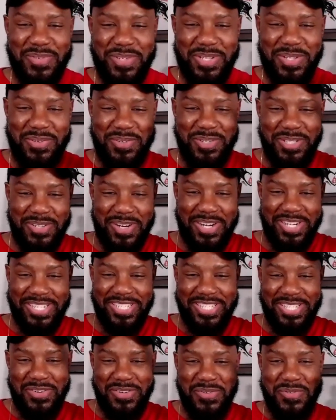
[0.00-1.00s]
we we trying to
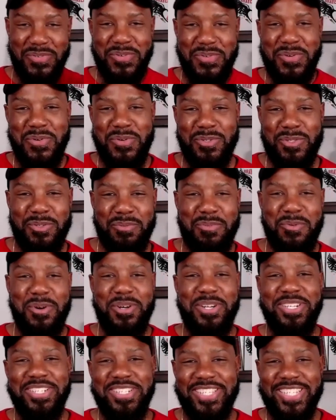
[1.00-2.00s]
see who who's
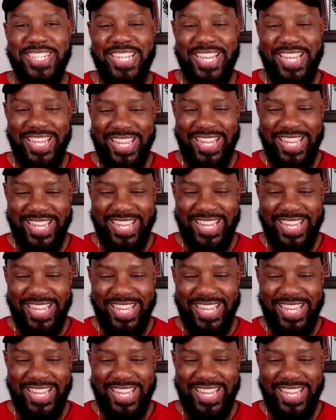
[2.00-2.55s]
supporting us today.